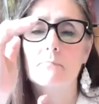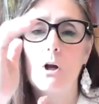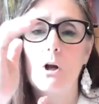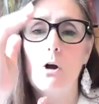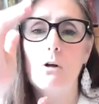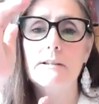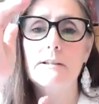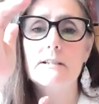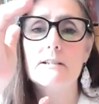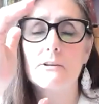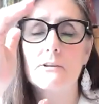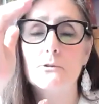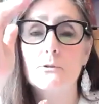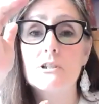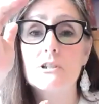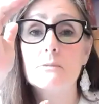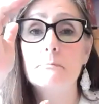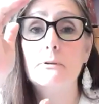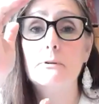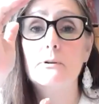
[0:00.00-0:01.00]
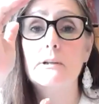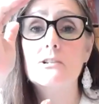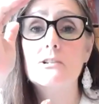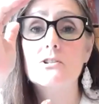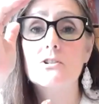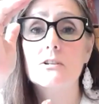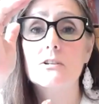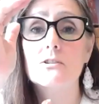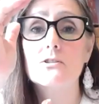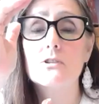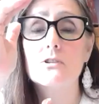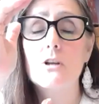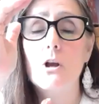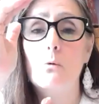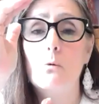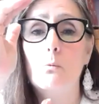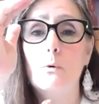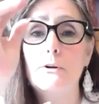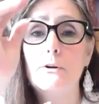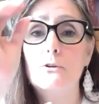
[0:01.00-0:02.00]
all these other experiences
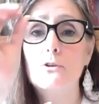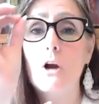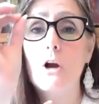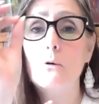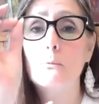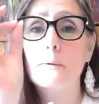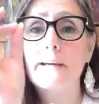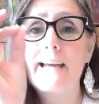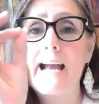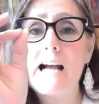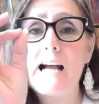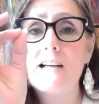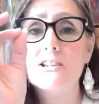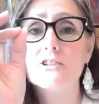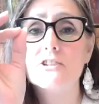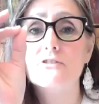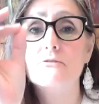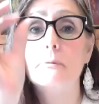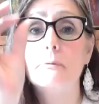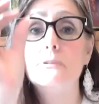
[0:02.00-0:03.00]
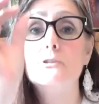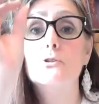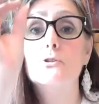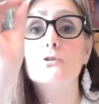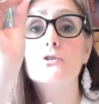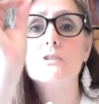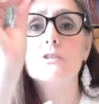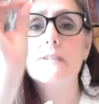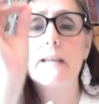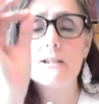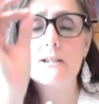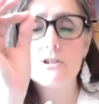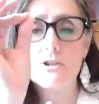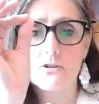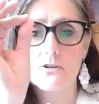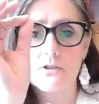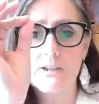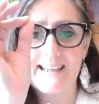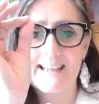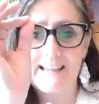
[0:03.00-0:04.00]
where you're not reactive, but you're
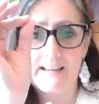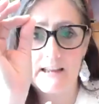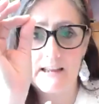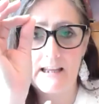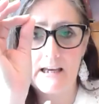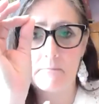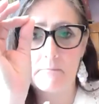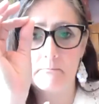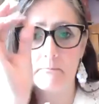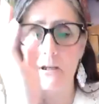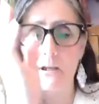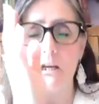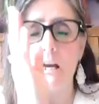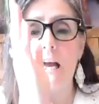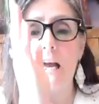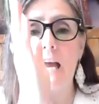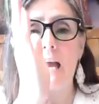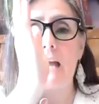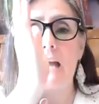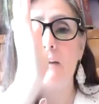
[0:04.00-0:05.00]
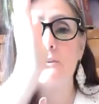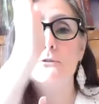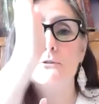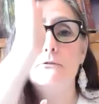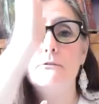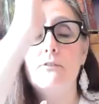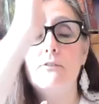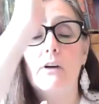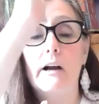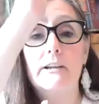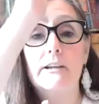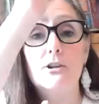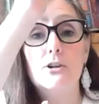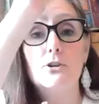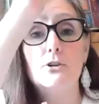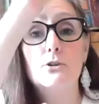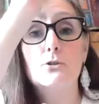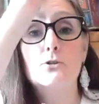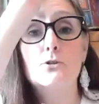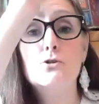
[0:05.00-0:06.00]
centered in them, and you find
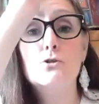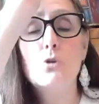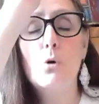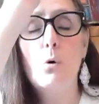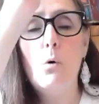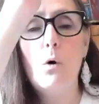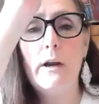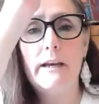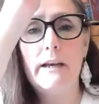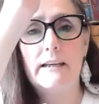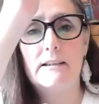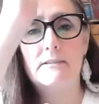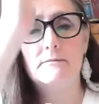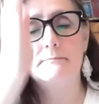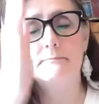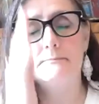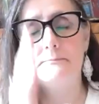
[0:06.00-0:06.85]
your joy.